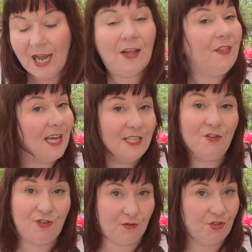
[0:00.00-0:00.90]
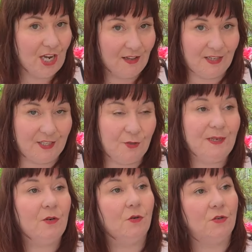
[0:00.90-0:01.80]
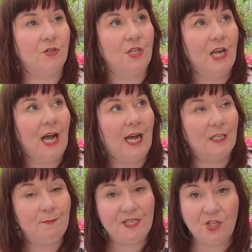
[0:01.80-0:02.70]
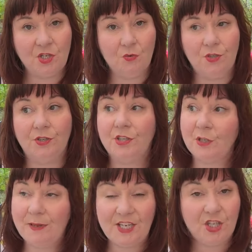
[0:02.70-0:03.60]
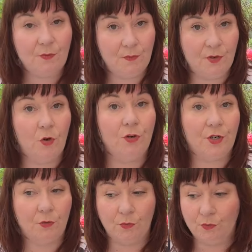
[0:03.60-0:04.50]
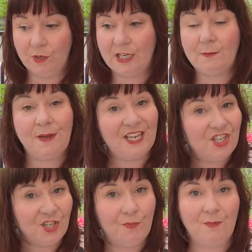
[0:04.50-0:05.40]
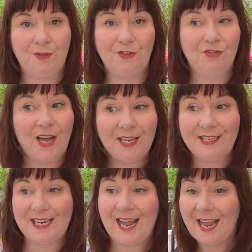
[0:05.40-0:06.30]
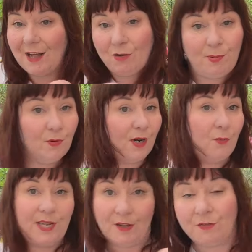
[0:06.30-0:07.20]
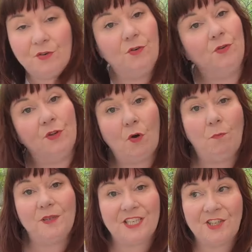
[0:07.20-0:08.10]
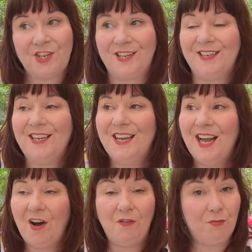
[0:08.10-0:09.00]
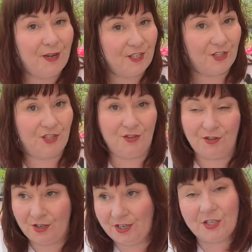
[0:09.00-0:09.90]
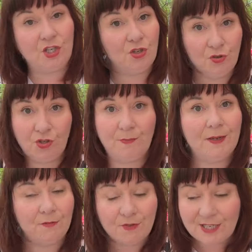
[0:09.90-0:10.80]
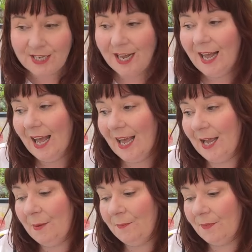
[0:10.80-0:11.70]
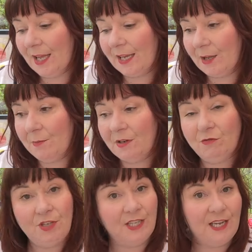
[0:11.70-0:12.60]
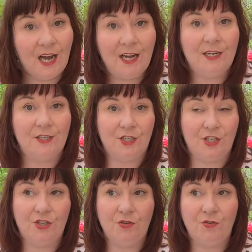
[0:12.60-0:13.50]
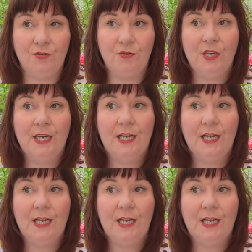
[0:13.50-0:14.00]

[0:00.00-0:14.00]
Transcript: And that is a real challenge, because as business owners, especially when we're on our own, especially when we're trying to elbow our way through the competition, of which there is huge amounts, it can be really hard to